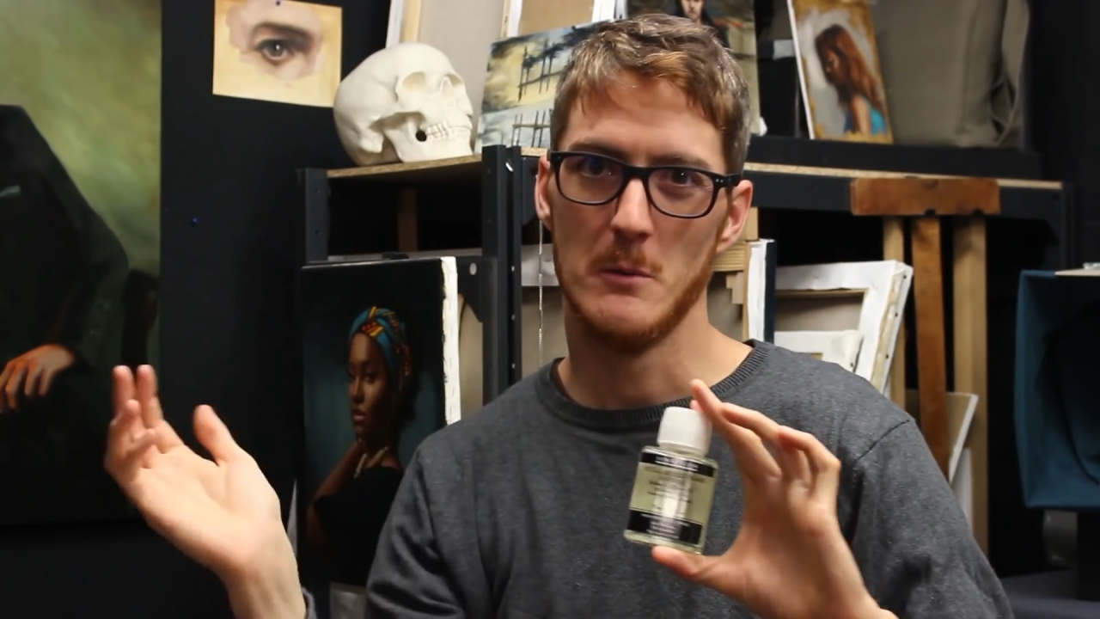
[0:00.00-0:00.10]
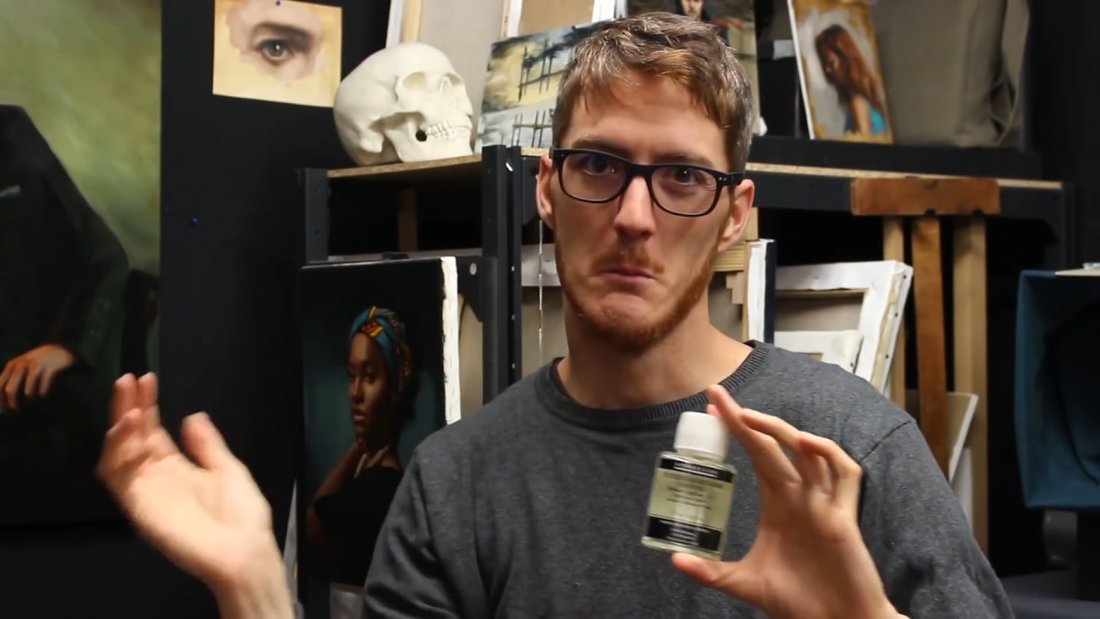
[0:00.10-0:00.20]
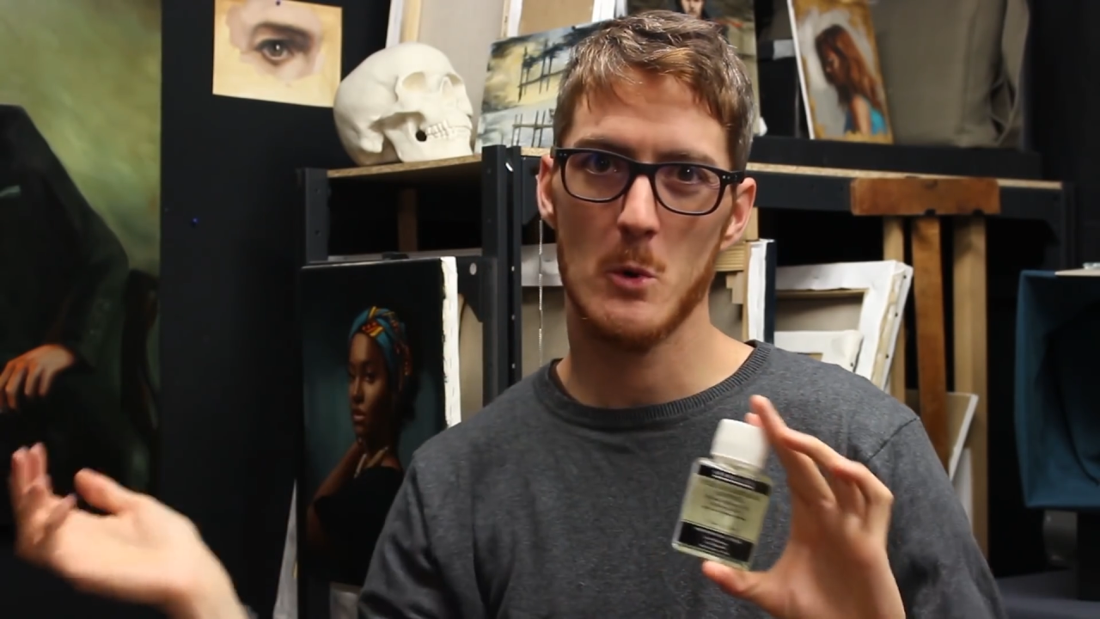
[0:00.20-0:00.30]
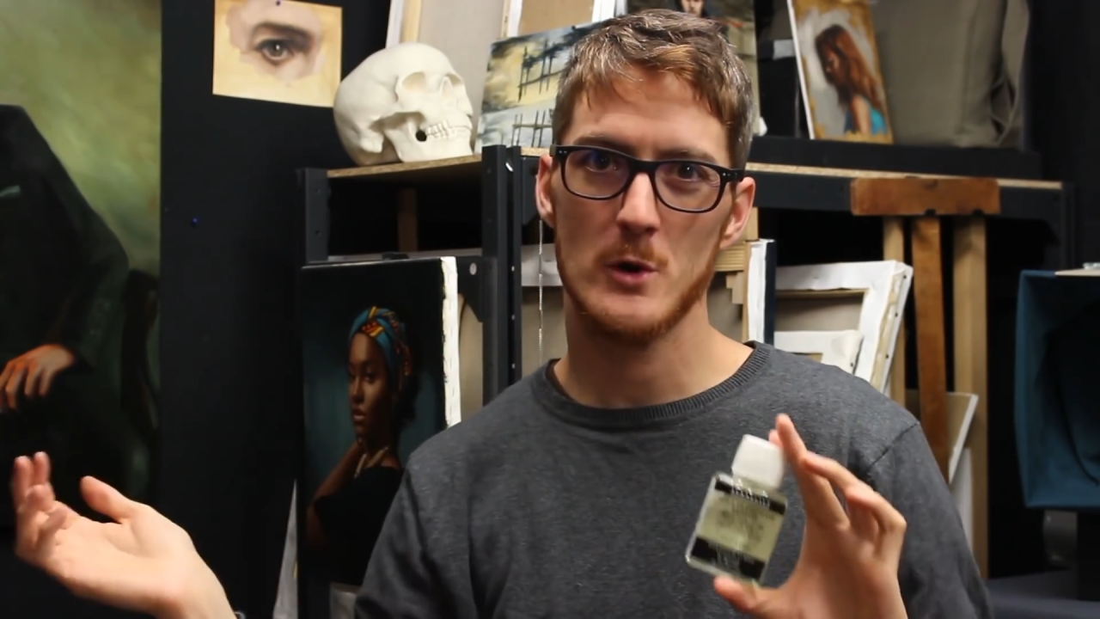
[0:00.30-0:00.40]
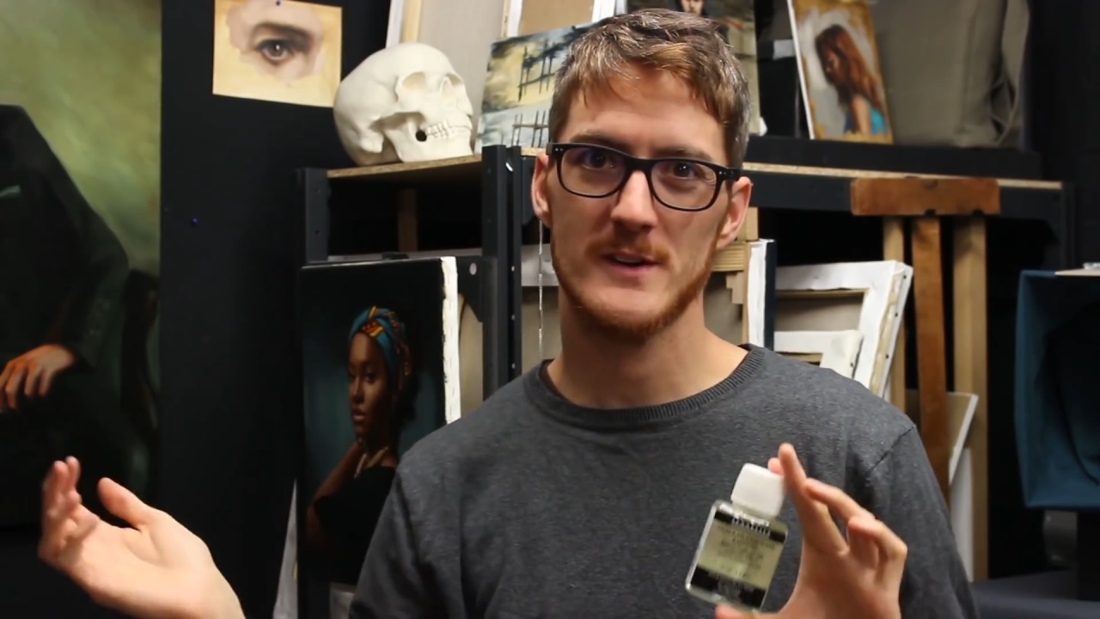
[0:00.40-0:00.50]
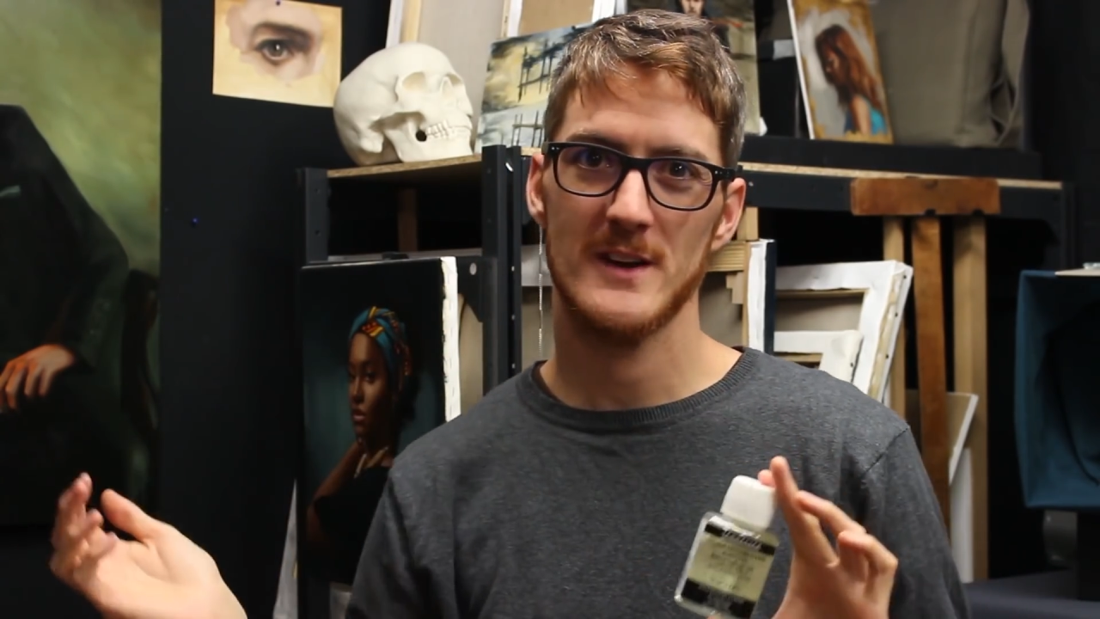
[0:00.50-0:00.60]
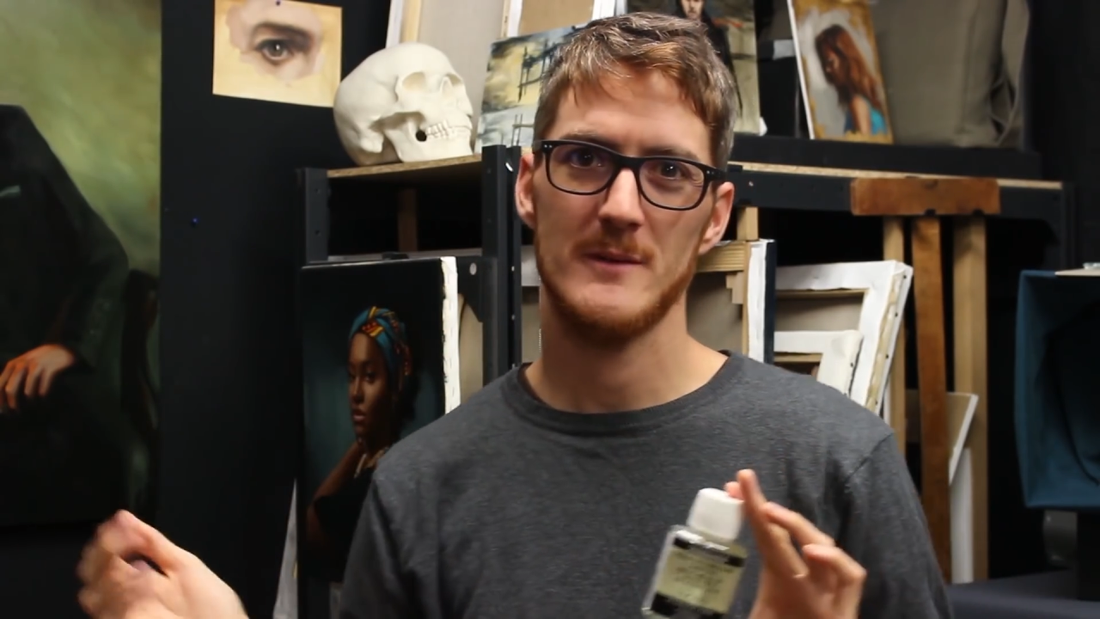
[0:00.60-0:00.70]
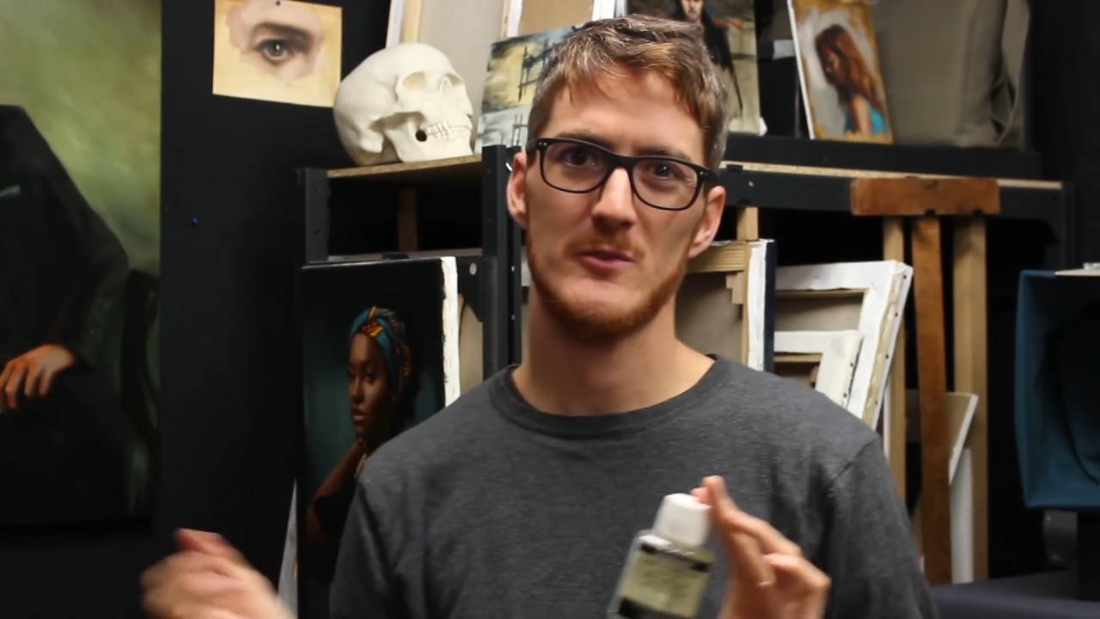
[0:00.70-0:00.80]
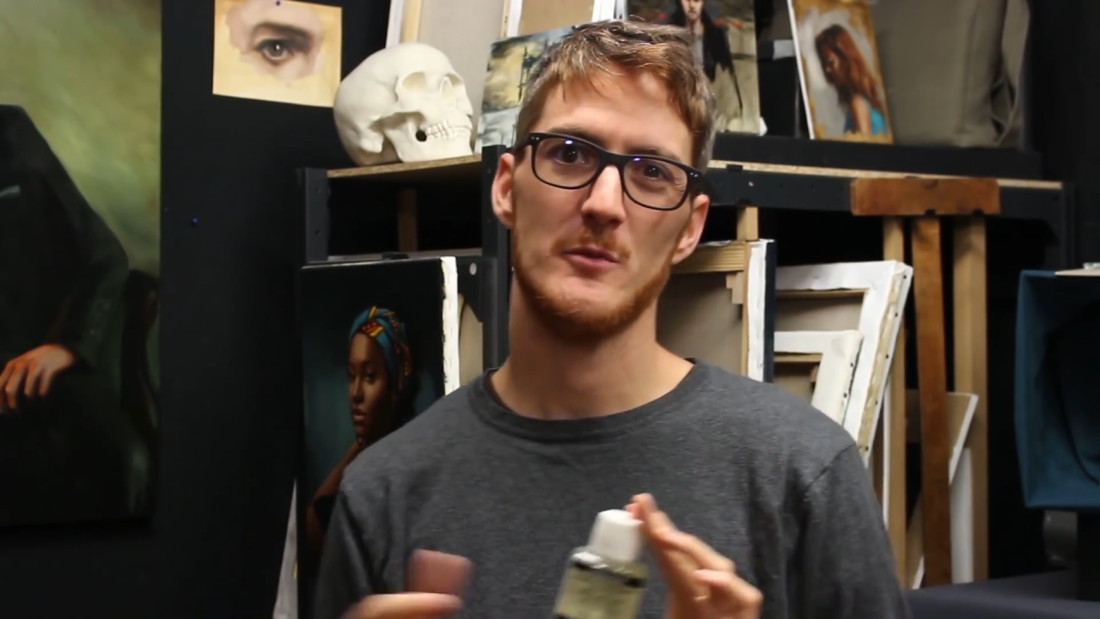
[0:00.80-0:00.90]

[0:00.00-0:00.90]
more time